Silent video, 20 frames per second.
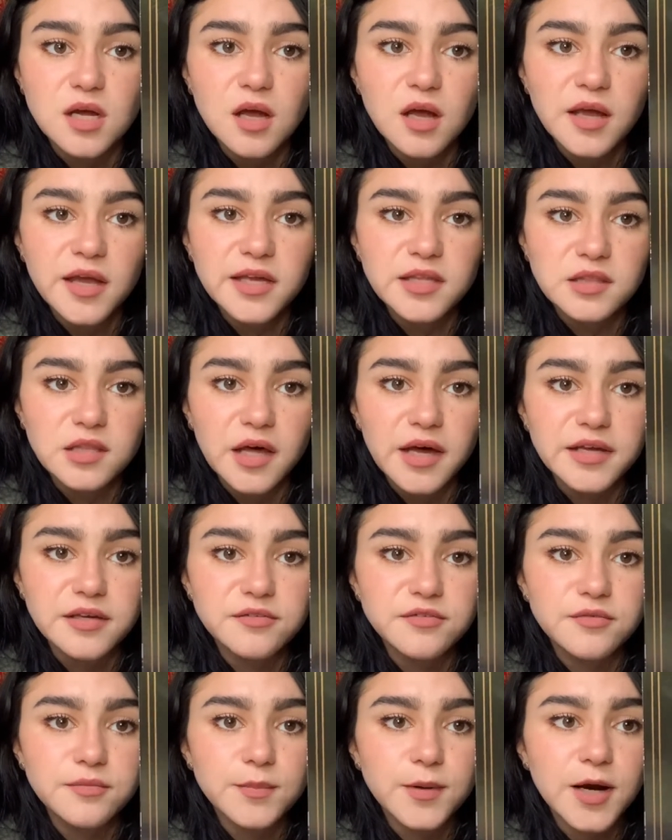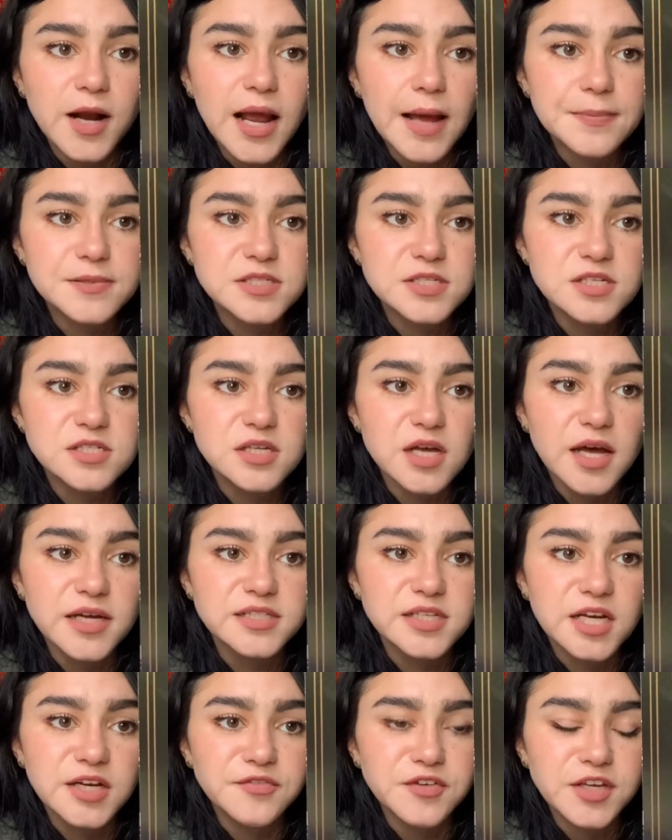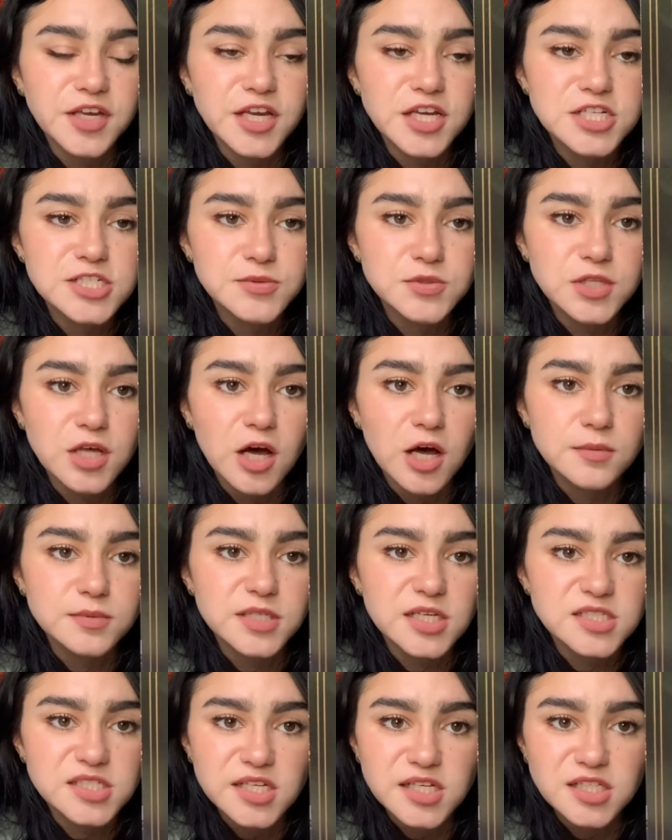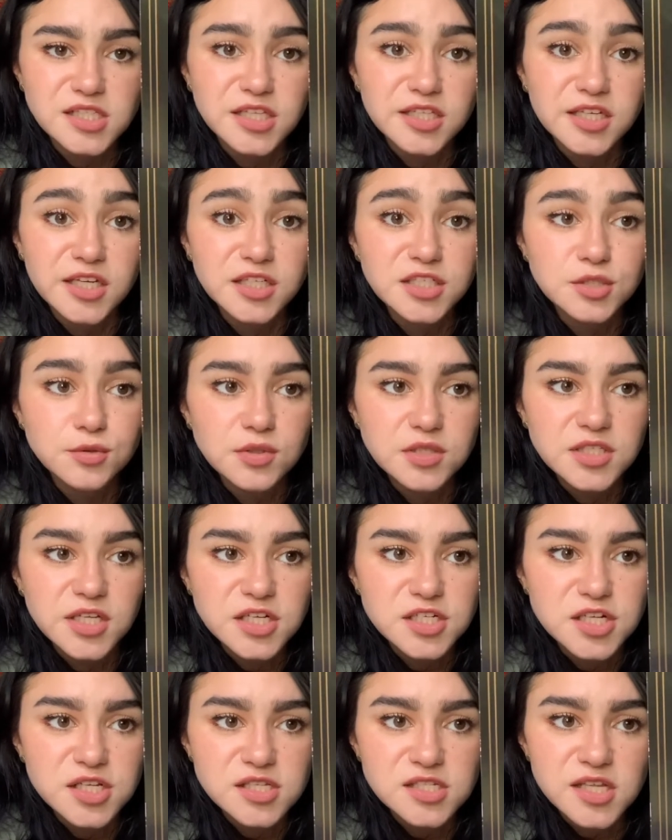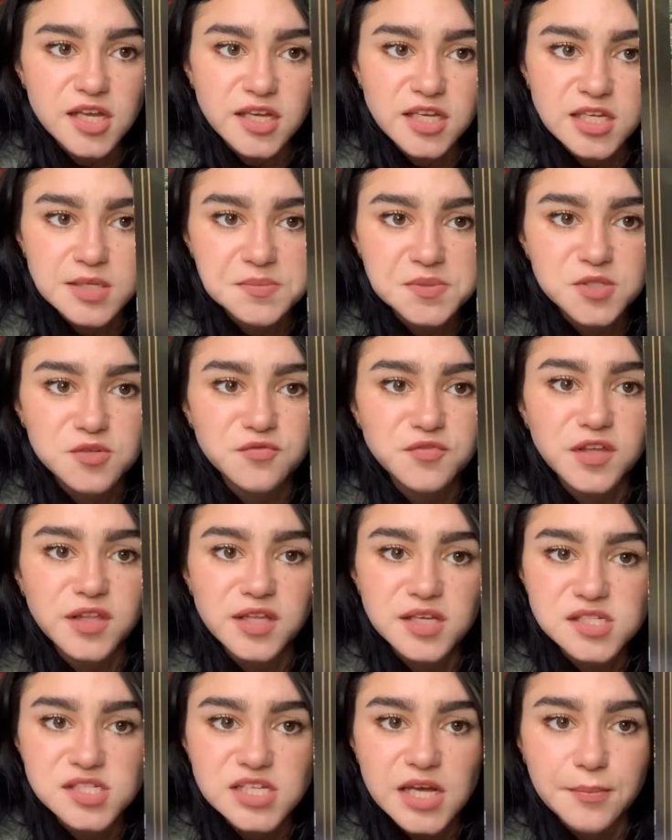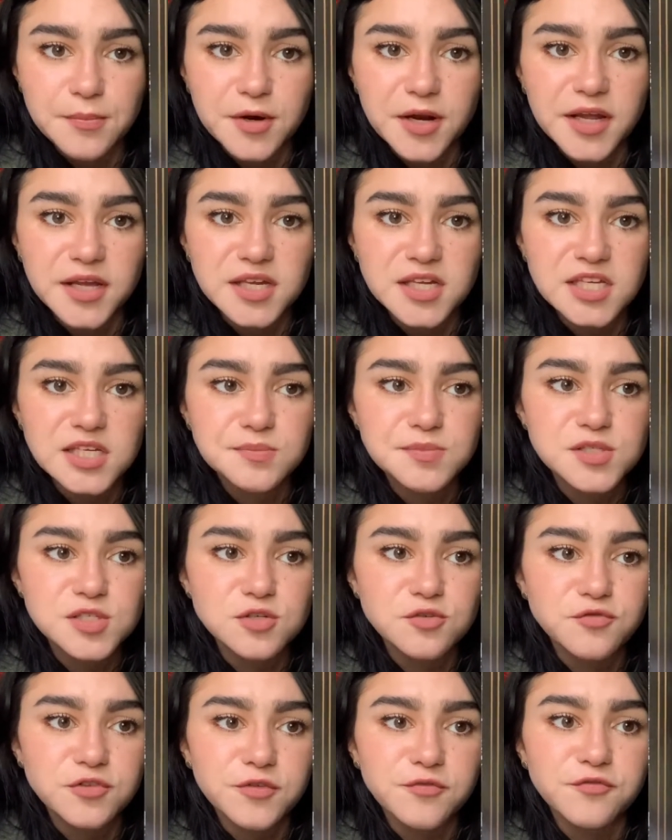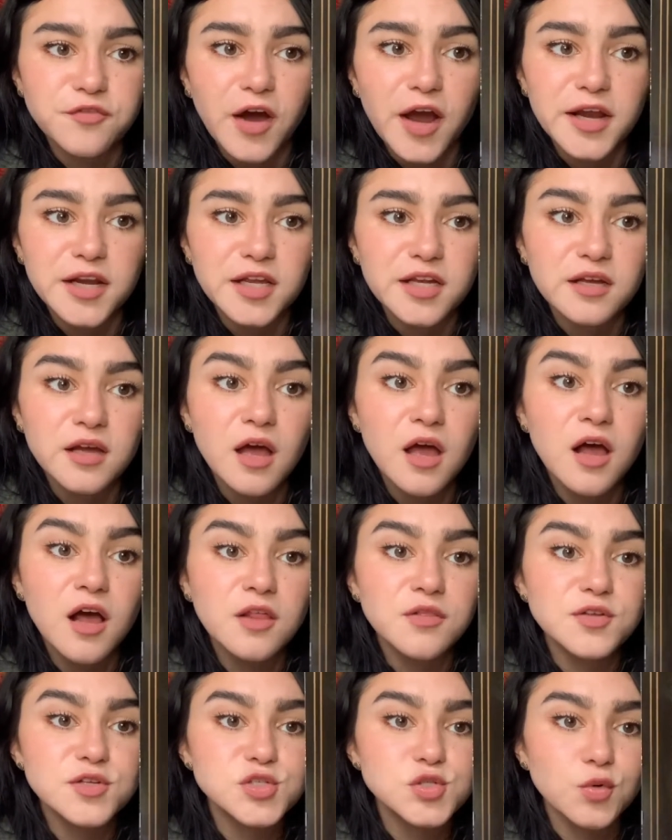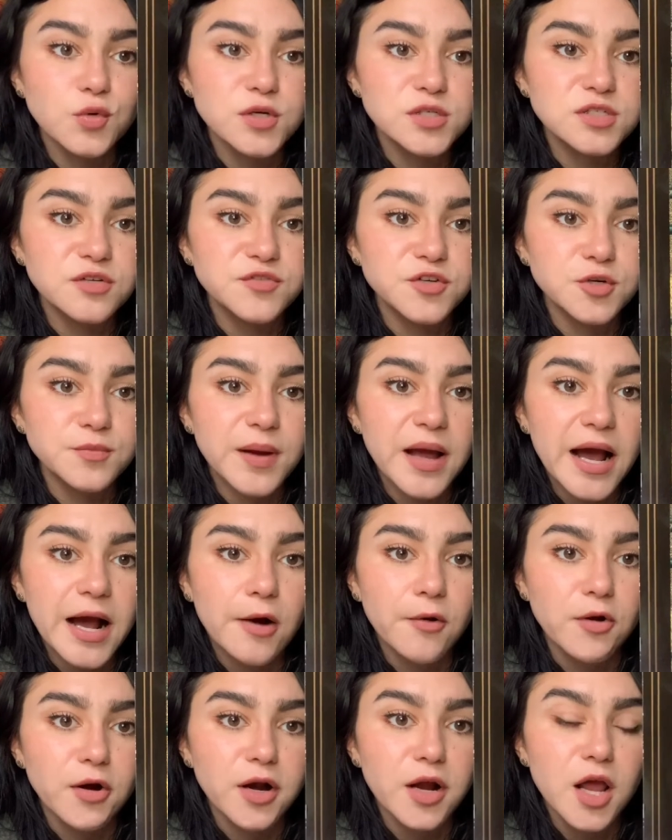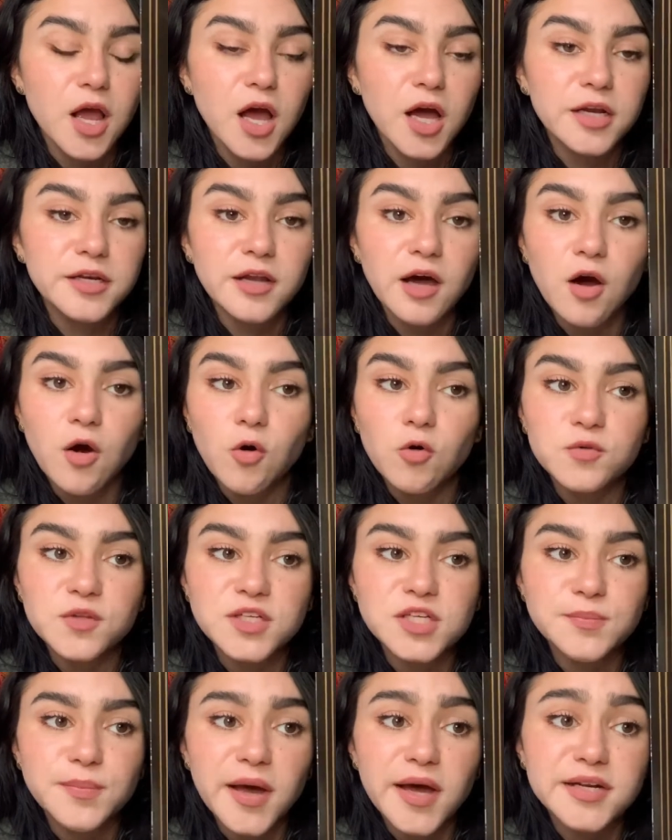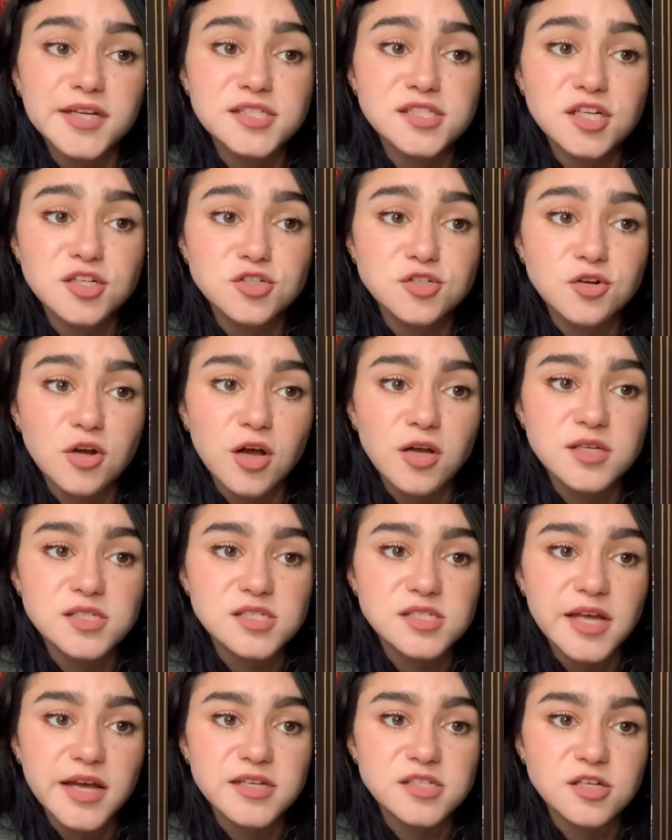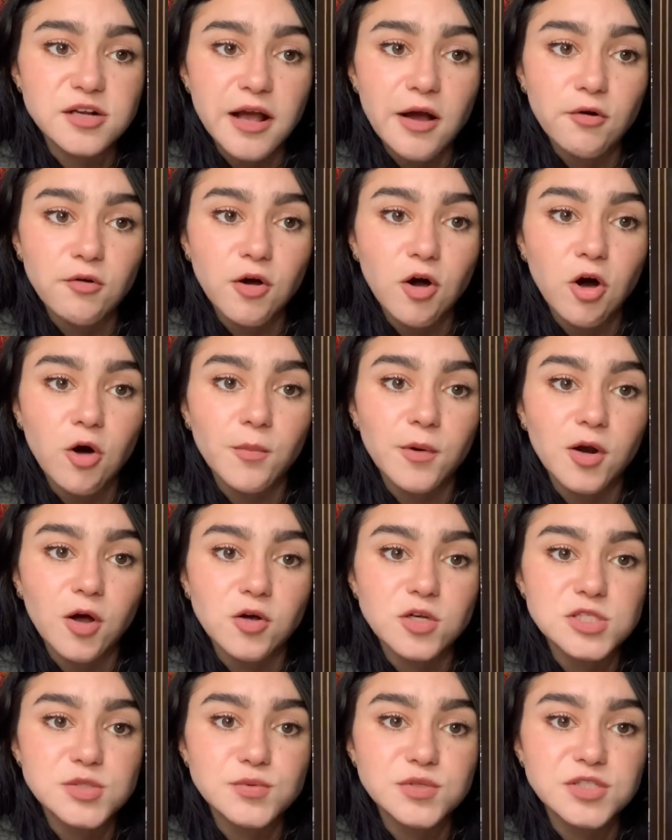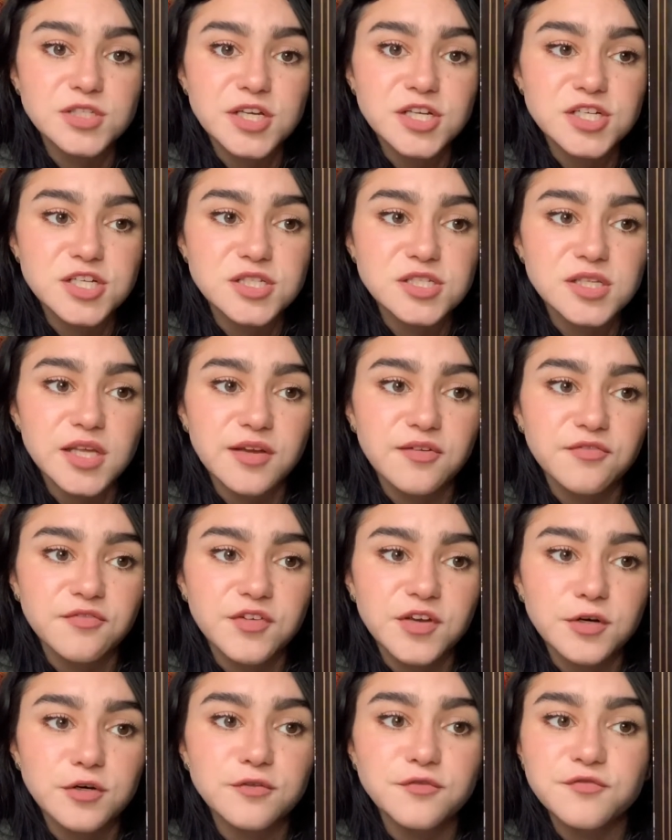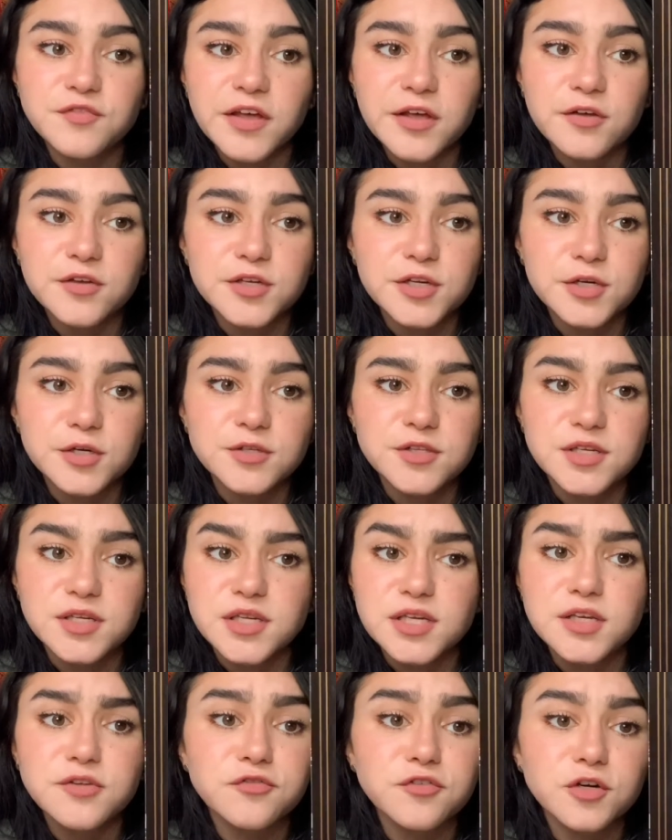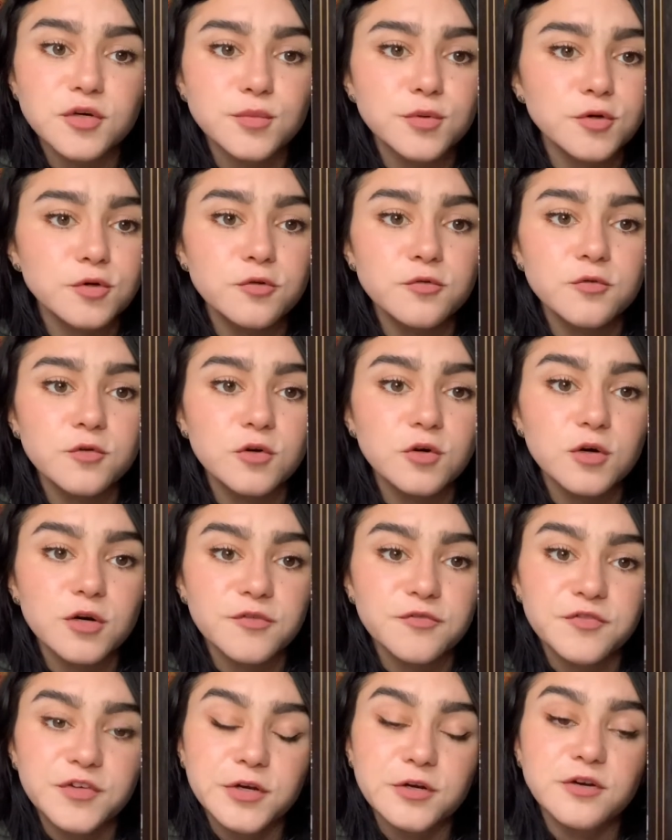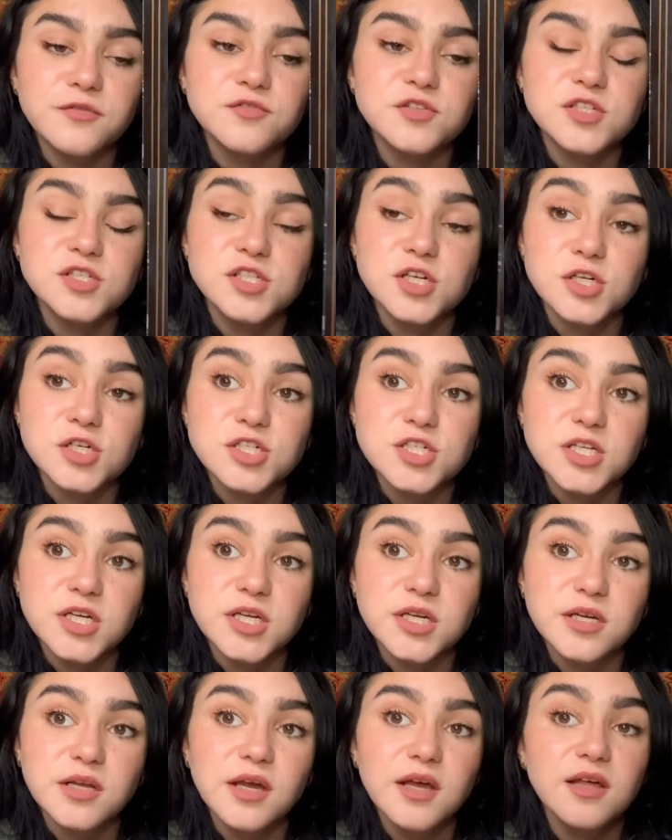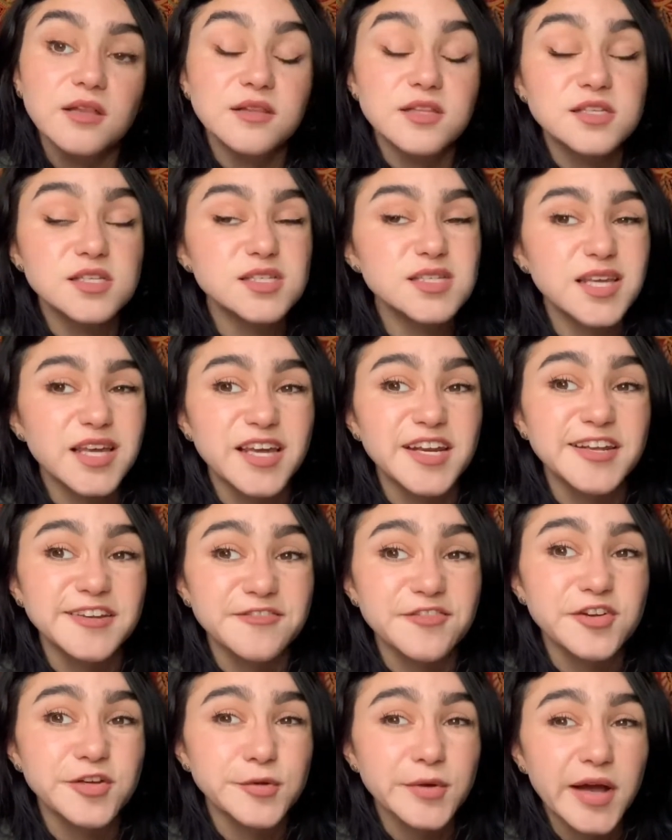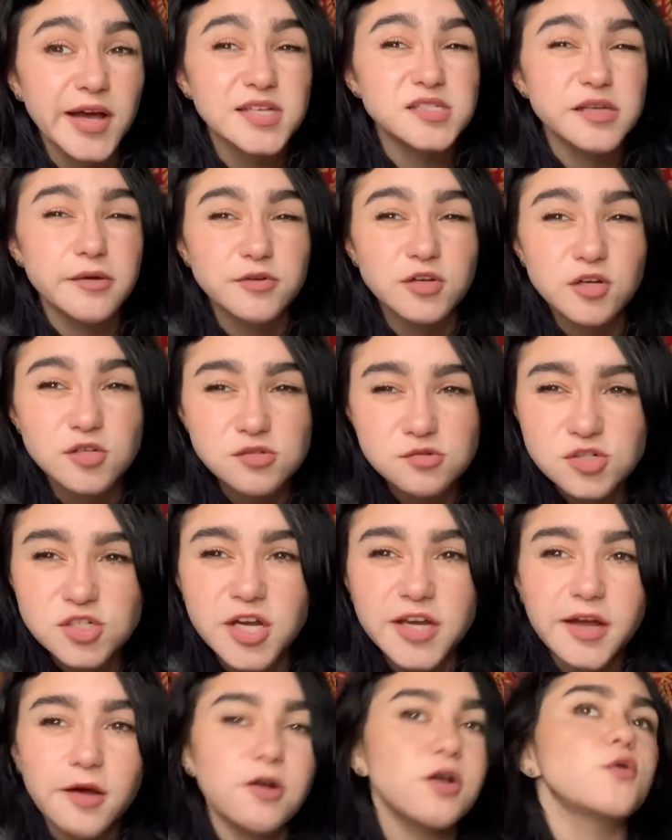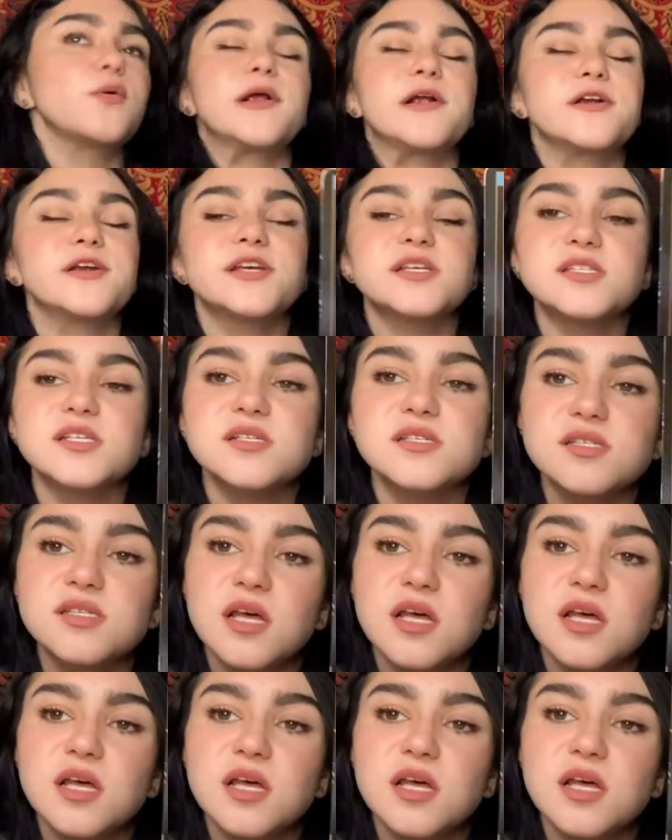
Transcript: in life. Perhaps it is identification with objects and clinging to addictions that keeps you feeling separate and keeps you from finding the source of your power. Not only dependence on drugs, sex, or alcohol, but also addictions like fear of failure, the need for approval, or fear of desertion. This is hitting for you guys. I would also check out Aquarius's